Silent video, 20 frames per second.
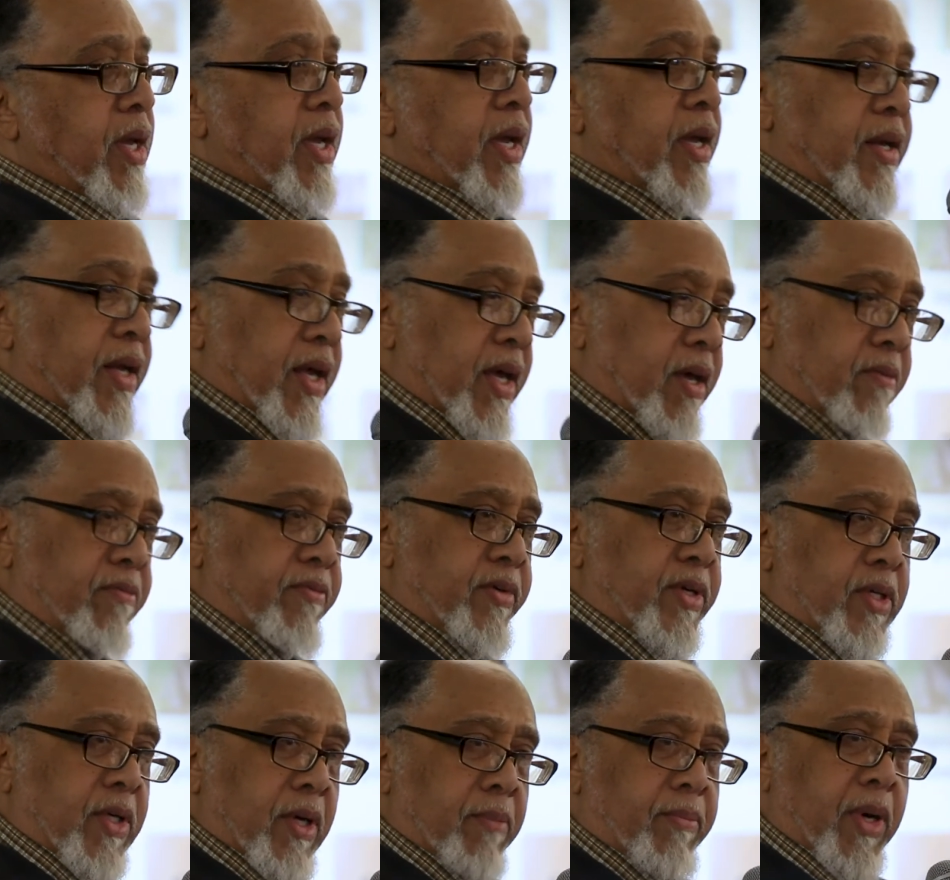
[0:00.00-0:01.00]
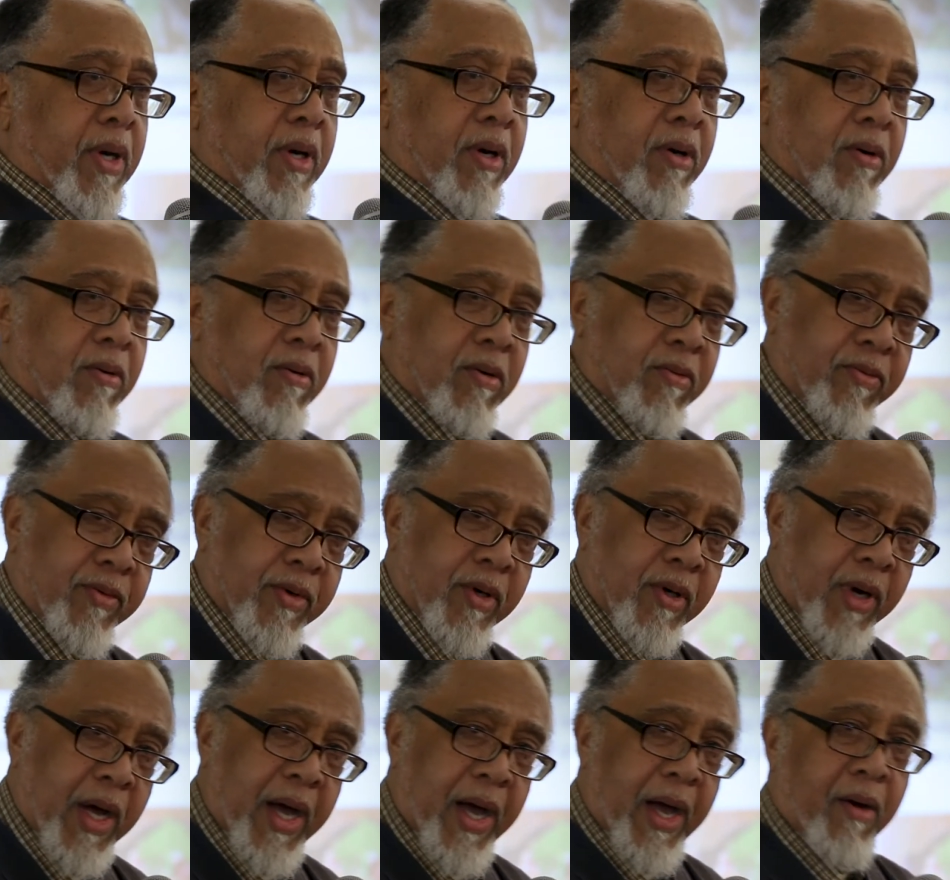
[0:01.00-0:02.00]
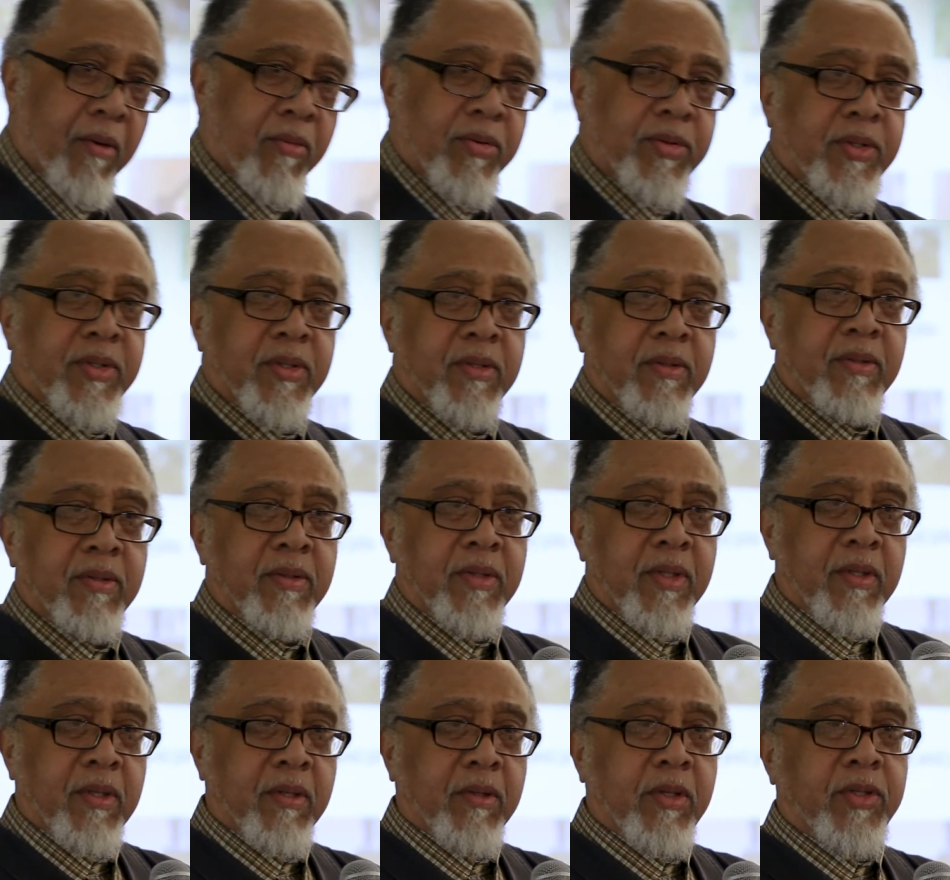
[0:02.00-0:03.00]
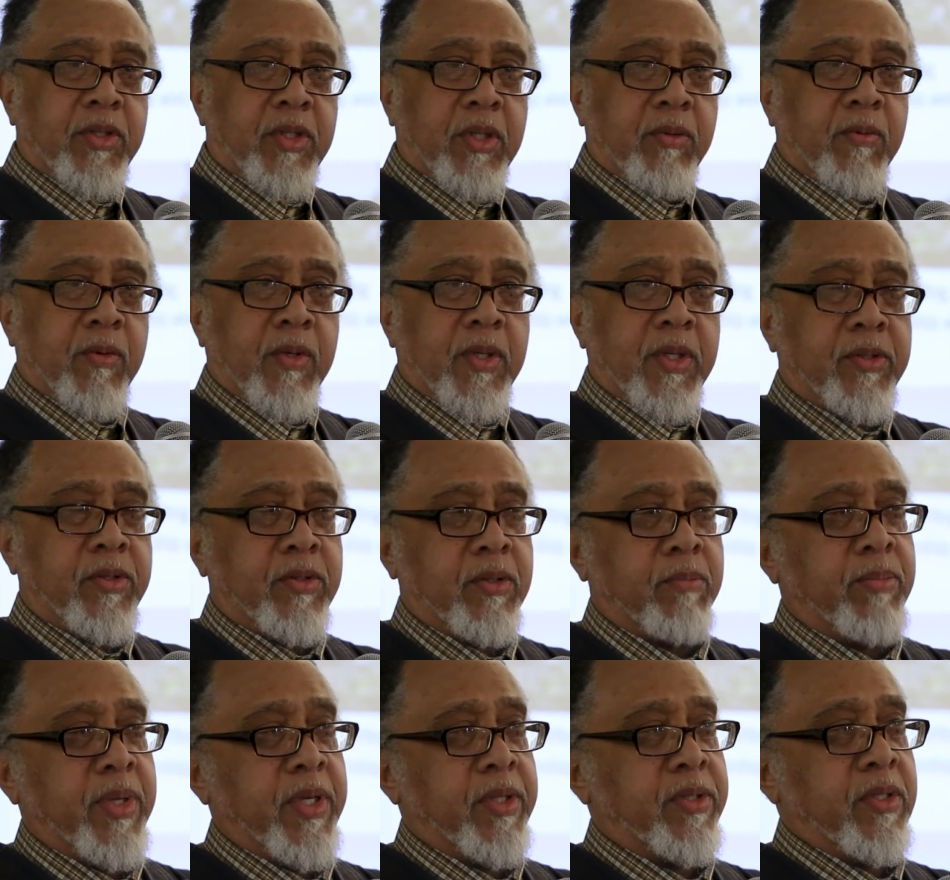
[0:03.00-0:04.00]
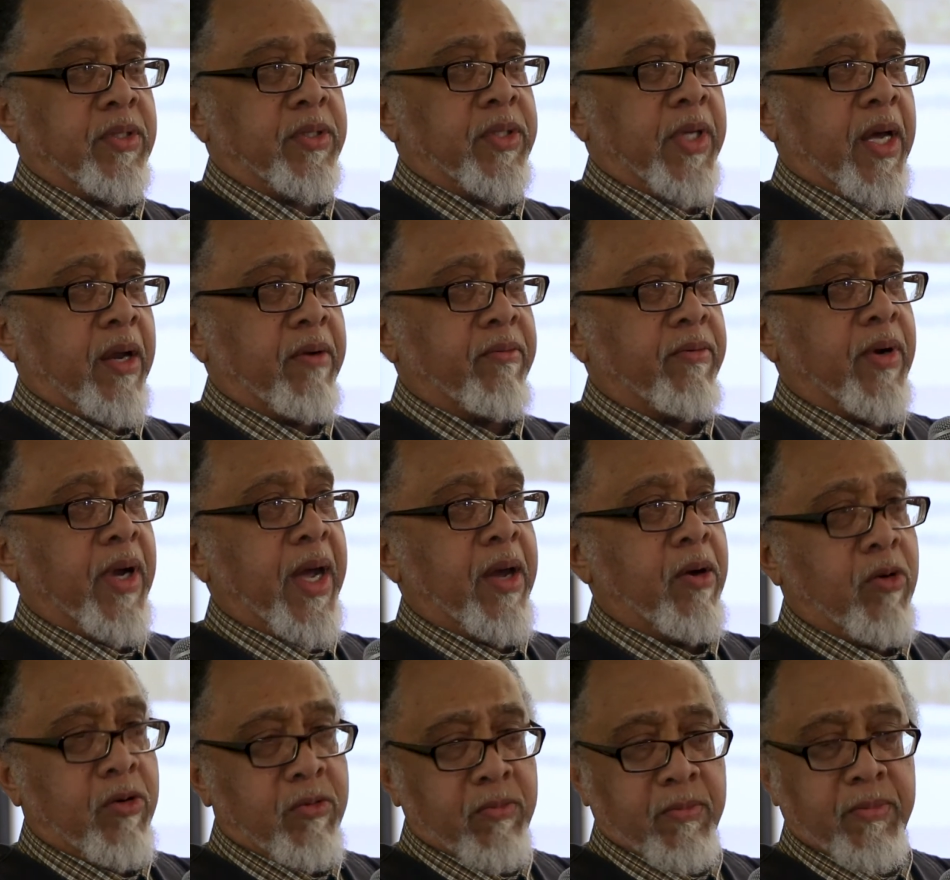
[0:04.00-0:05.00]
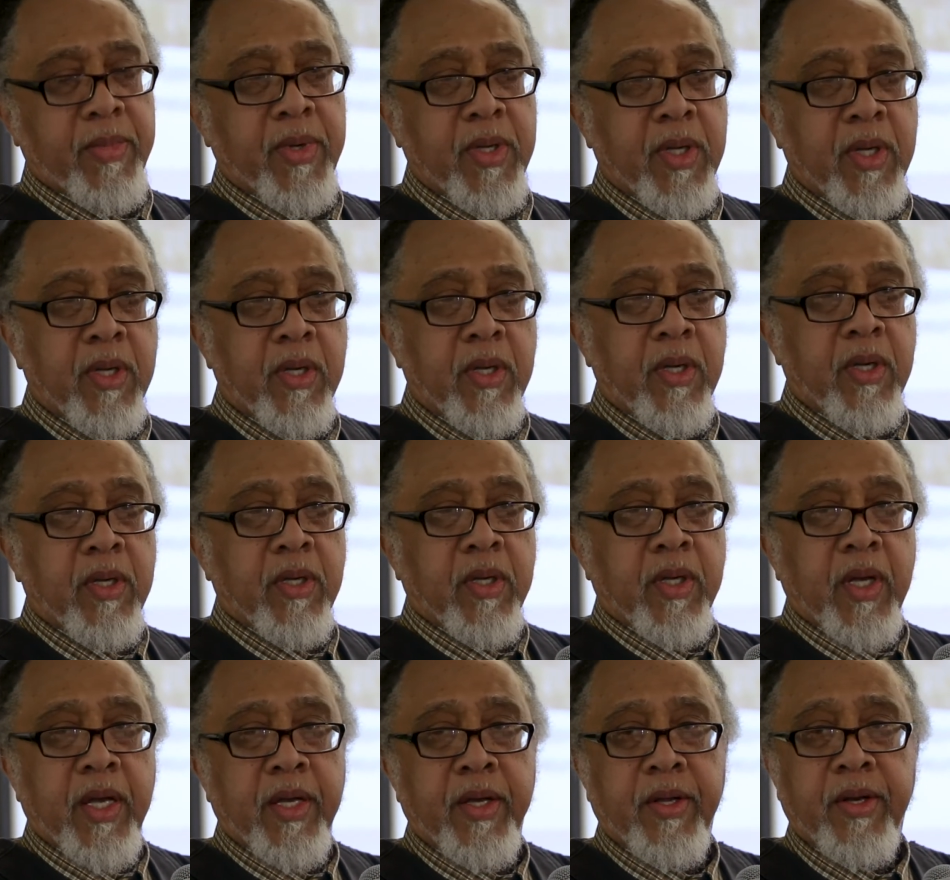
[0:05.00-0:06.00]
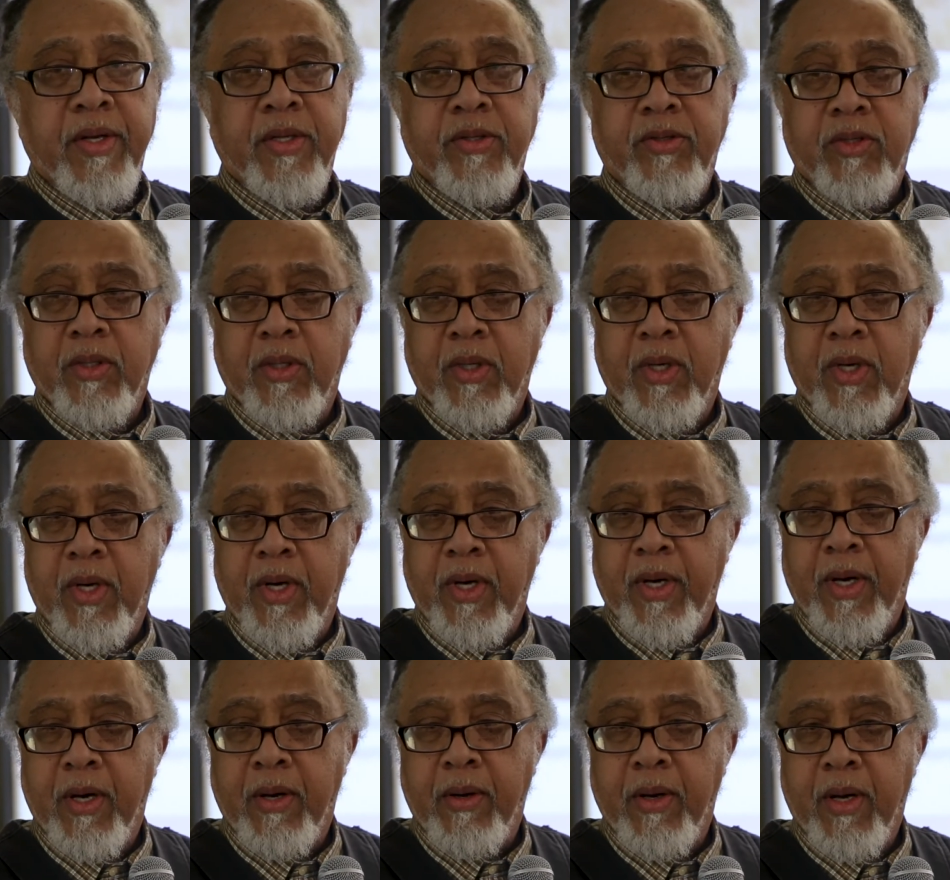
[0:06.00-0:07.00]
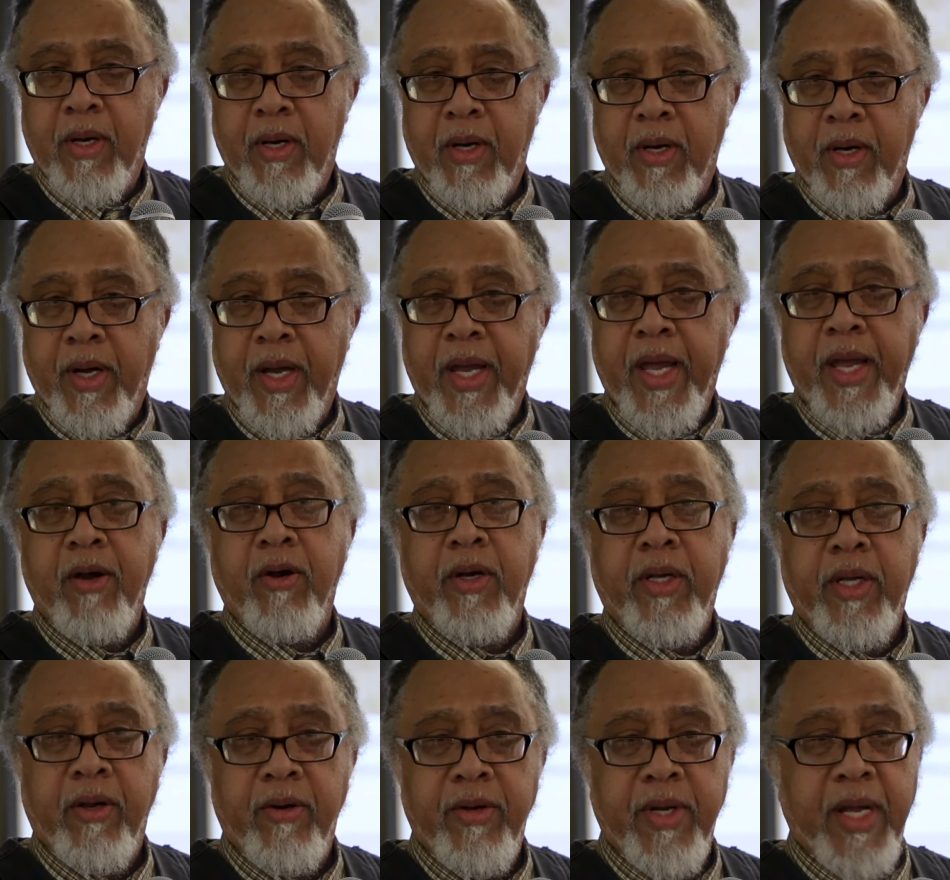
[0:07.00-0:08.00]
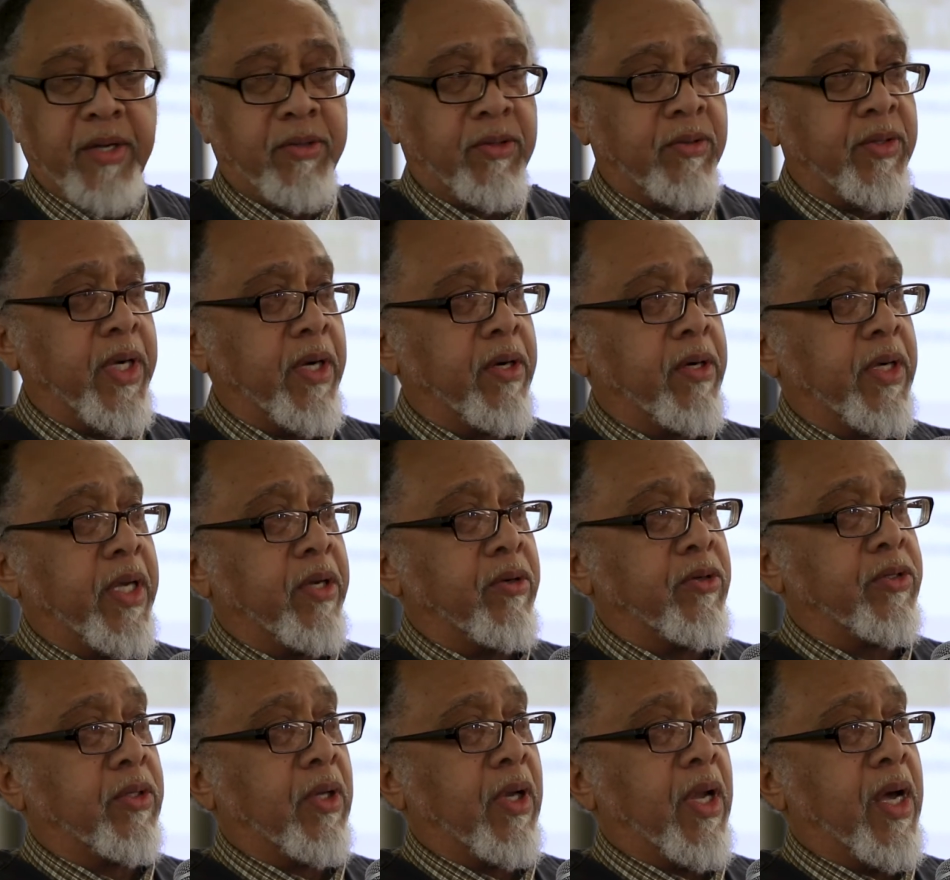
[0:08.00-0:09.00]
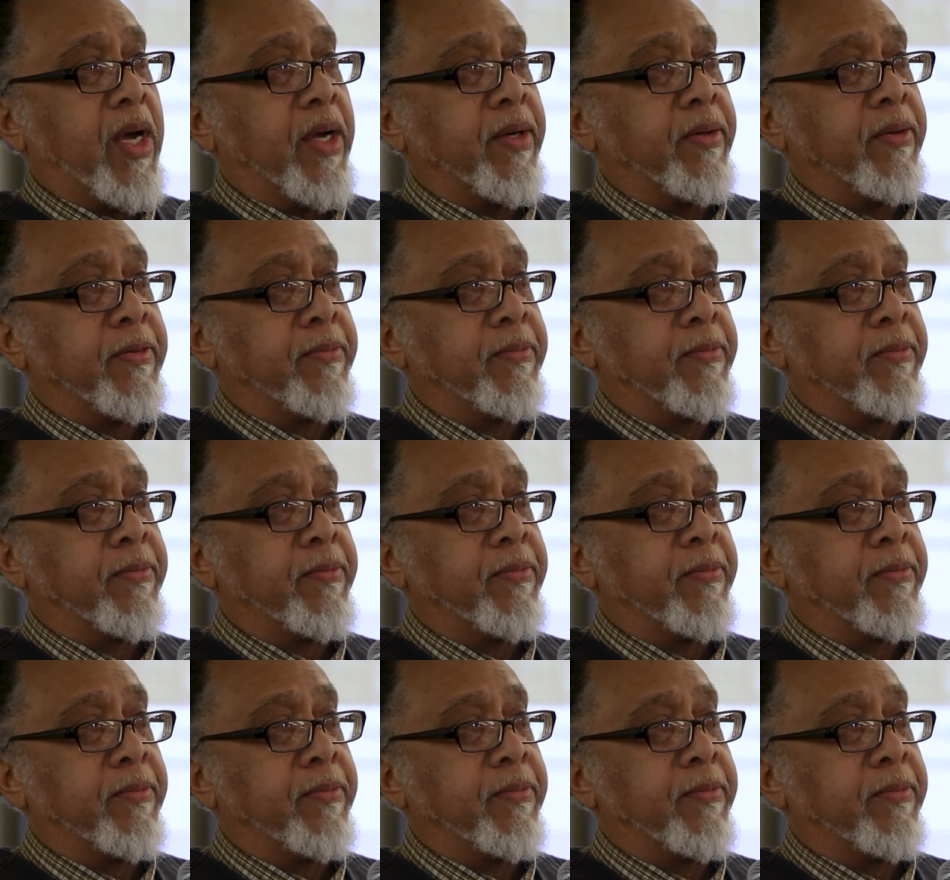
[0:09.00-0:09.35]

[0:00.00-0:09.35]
And every time I go over her house, because she runs a business out of her home, and it's a hair care, natural hair care salon,